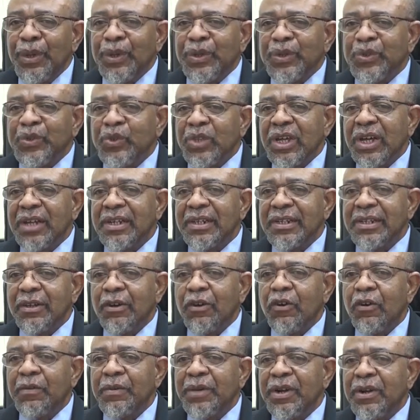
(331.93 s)
so that the
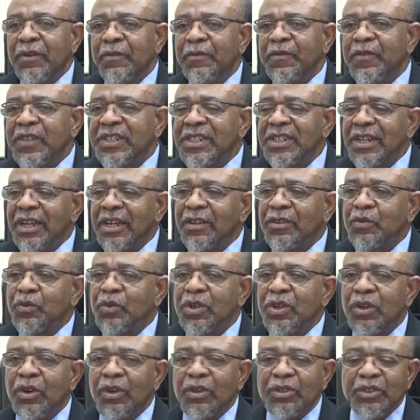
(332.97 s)
government officials
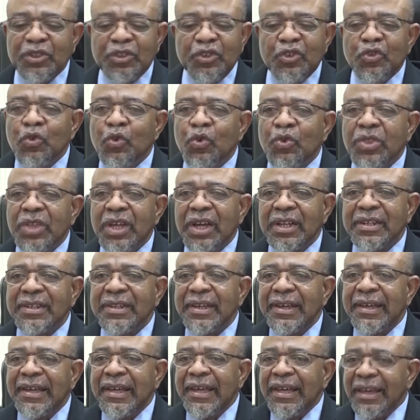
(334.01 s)
will not know that
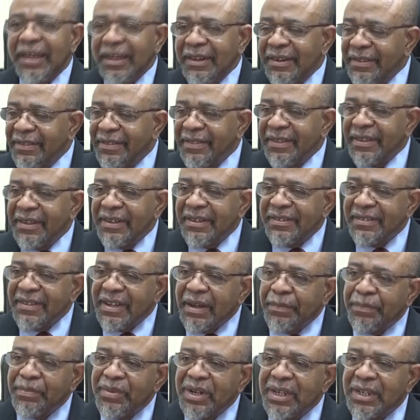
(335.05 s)
anything is
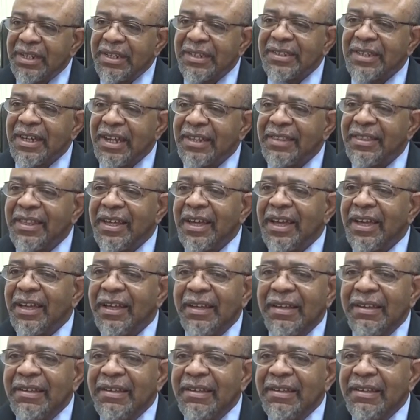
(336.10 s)
happening inside their